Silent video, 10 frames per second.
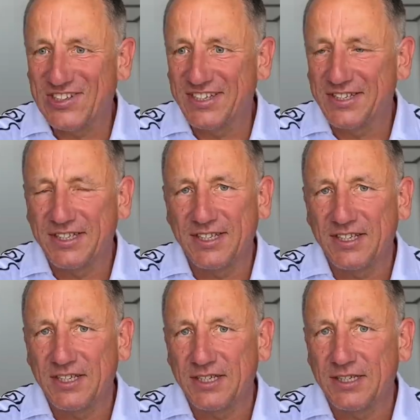
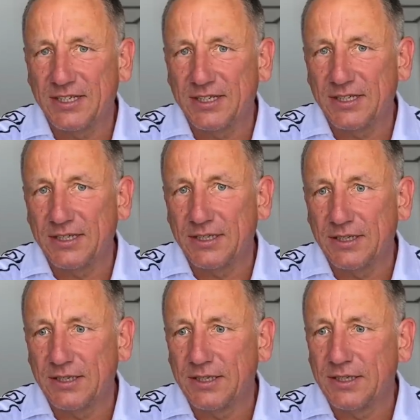
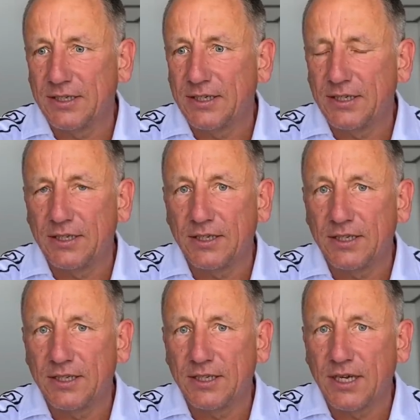
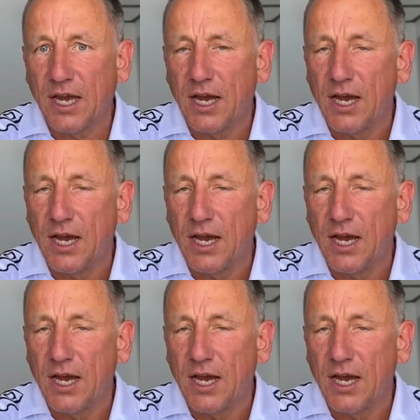(silent)